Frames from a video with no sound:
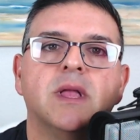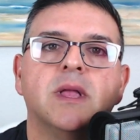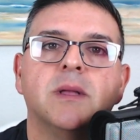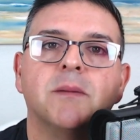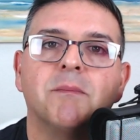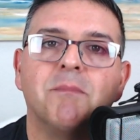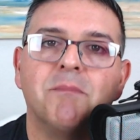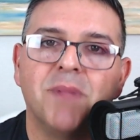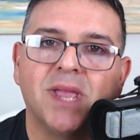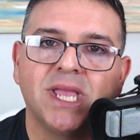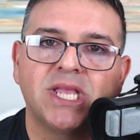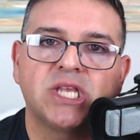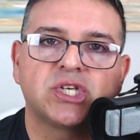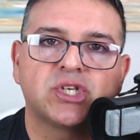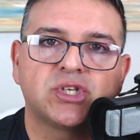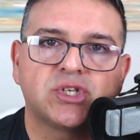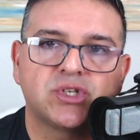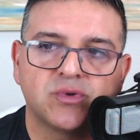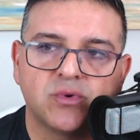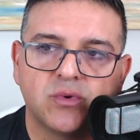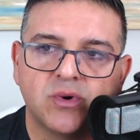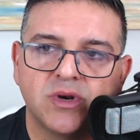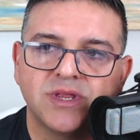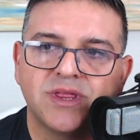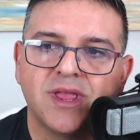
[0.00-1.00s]
make
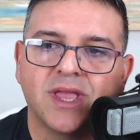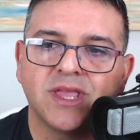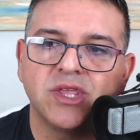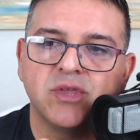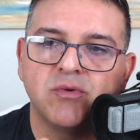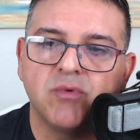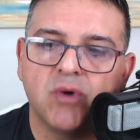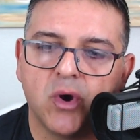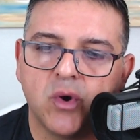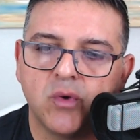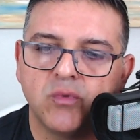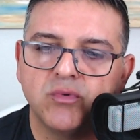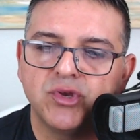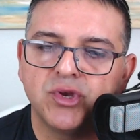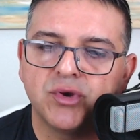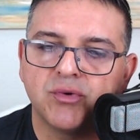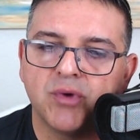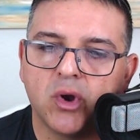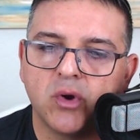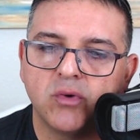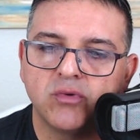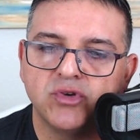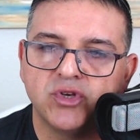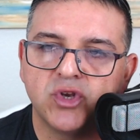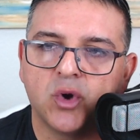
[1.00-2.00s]
sure that you own your
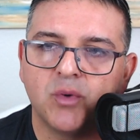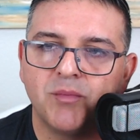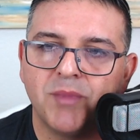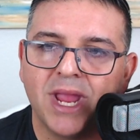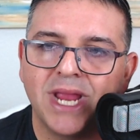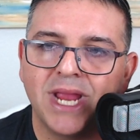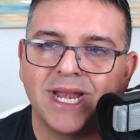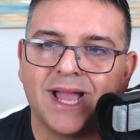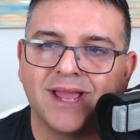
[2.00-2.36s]
own domain.